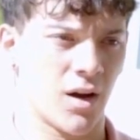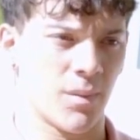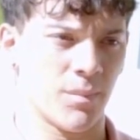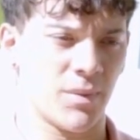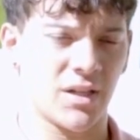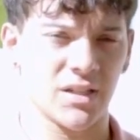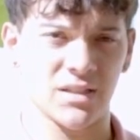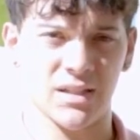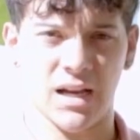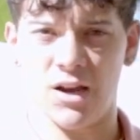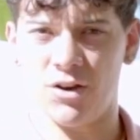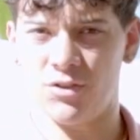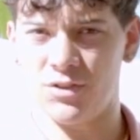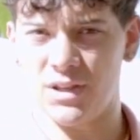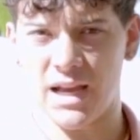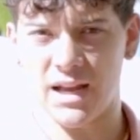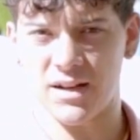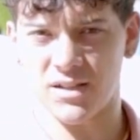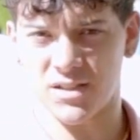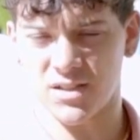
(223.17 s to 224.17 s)
because I
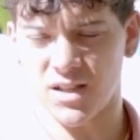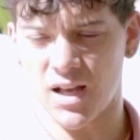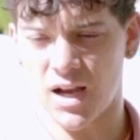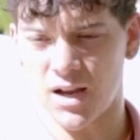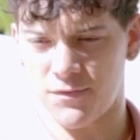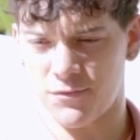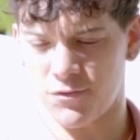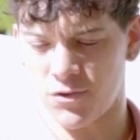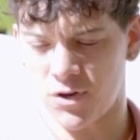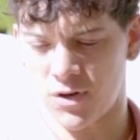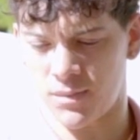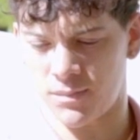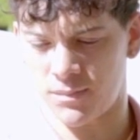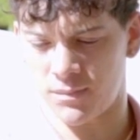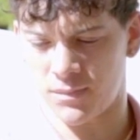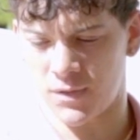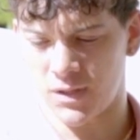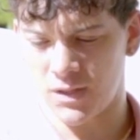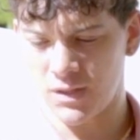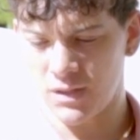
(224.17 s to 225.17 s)
only had a slot
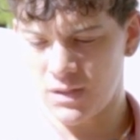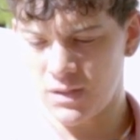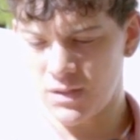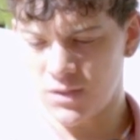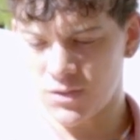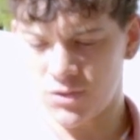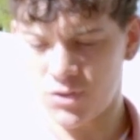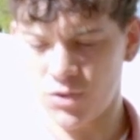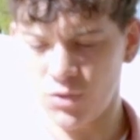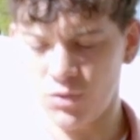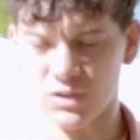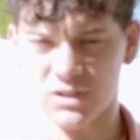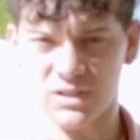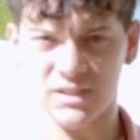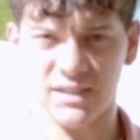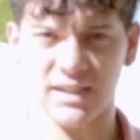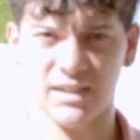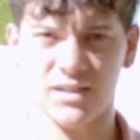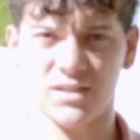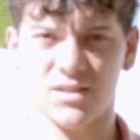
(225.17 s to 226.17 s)
from 2 to
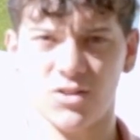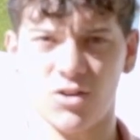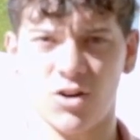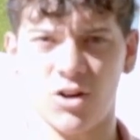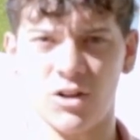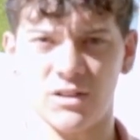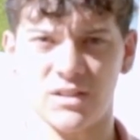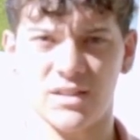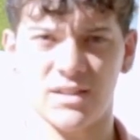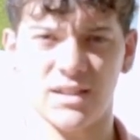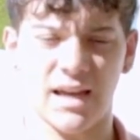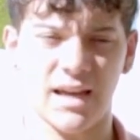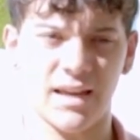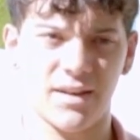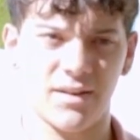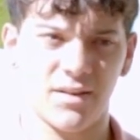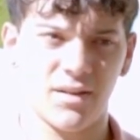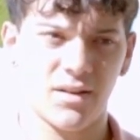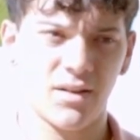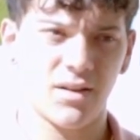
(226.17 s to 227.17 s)
6 on
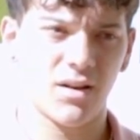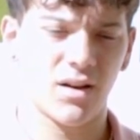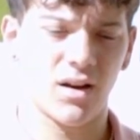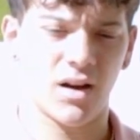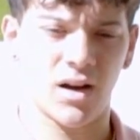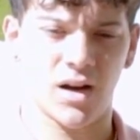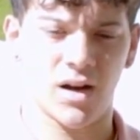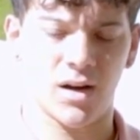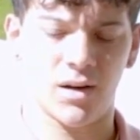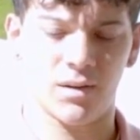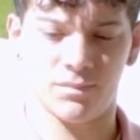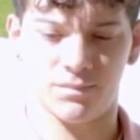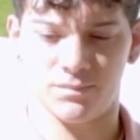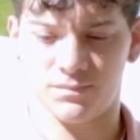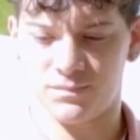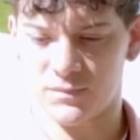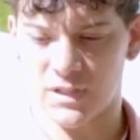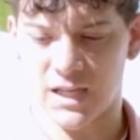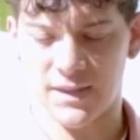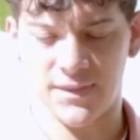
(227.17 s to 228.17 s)
set,
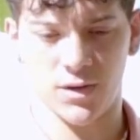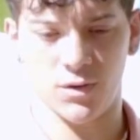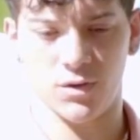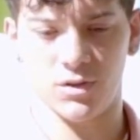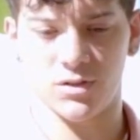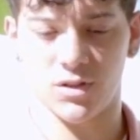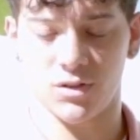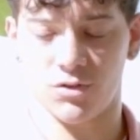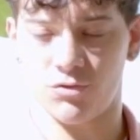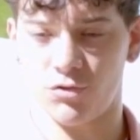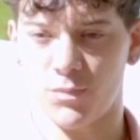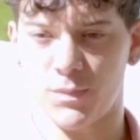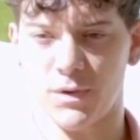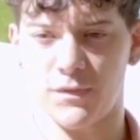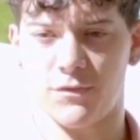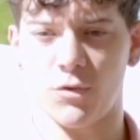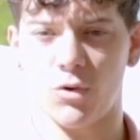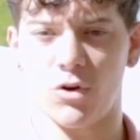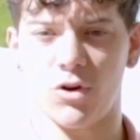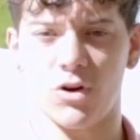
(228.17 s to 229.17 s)
and there was a group
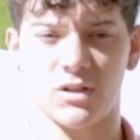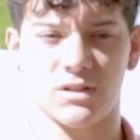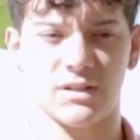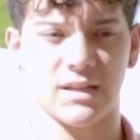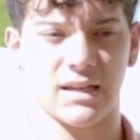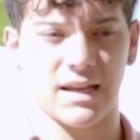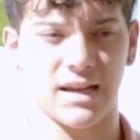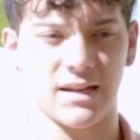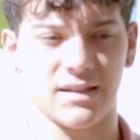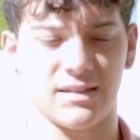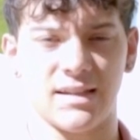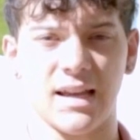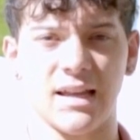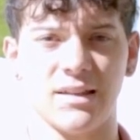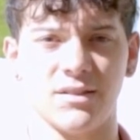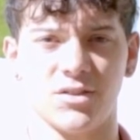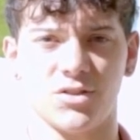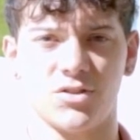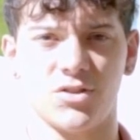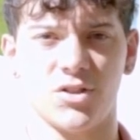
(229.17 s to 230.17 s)
before us that had a
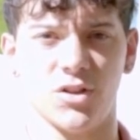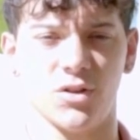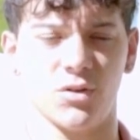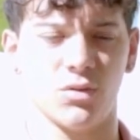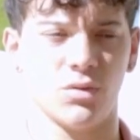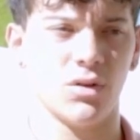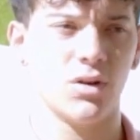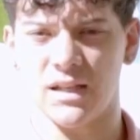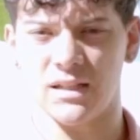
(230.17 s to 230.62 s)
10 to 2.